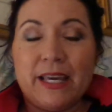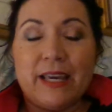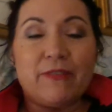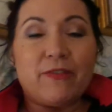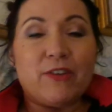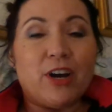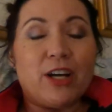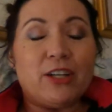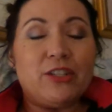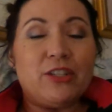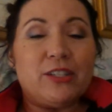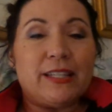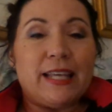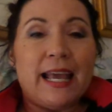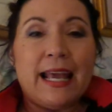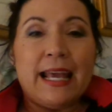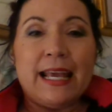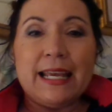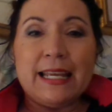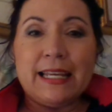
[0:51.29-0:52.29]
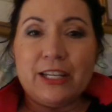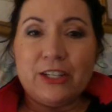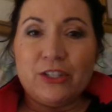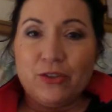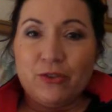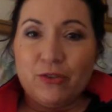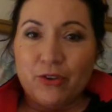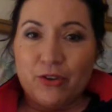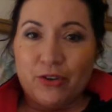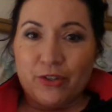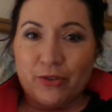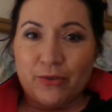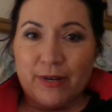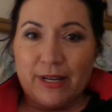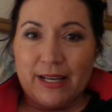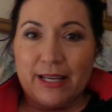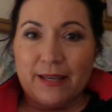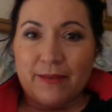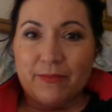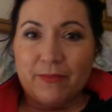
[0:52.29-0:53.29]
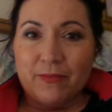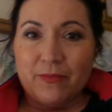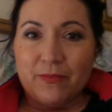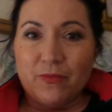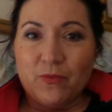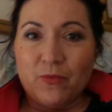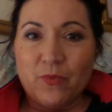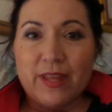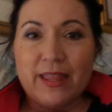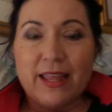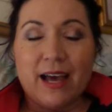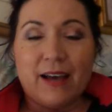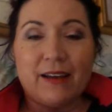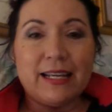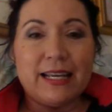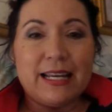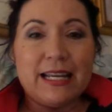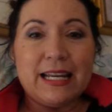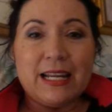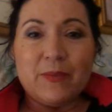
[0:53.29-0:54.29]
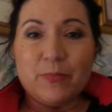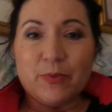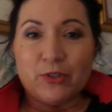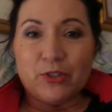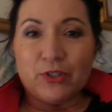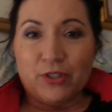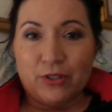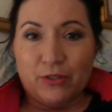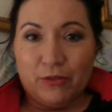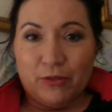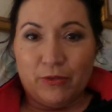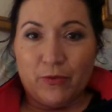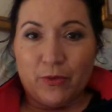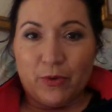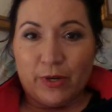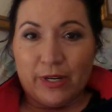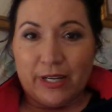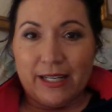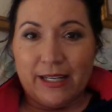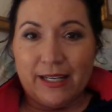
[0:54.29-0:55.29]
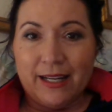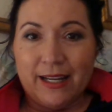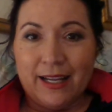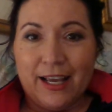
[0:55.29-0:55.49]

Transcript: God just handed you your dream without any pursuit for it,